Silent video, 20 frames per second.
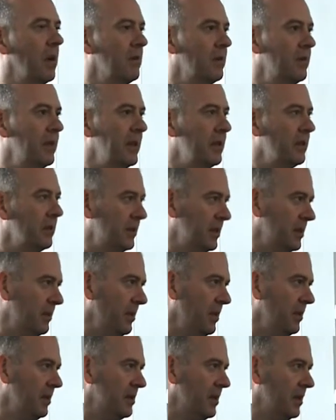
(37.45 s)
conflict or
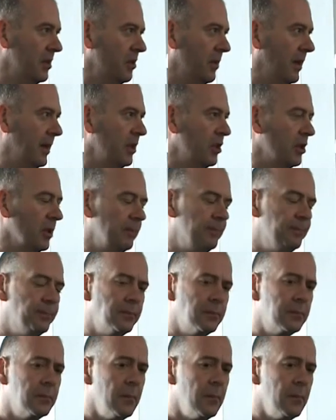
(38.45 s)
dispute situation.